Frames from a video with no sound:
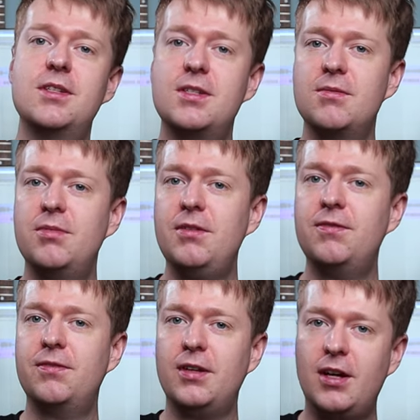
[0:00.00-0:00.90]
This
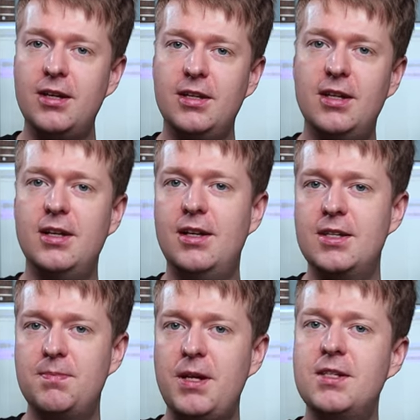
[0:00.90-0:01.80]
riff idea
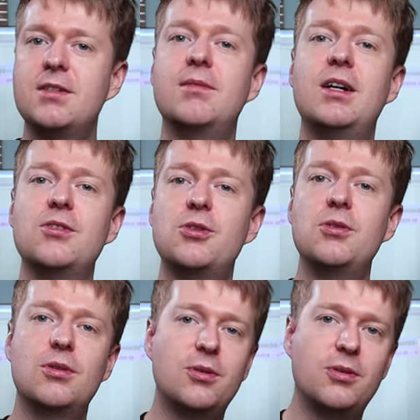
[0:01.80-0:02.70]
is based around
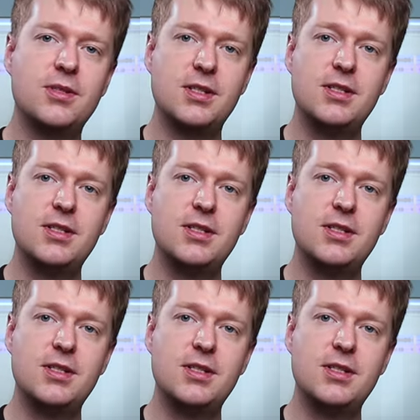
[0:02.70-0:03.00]
two chords,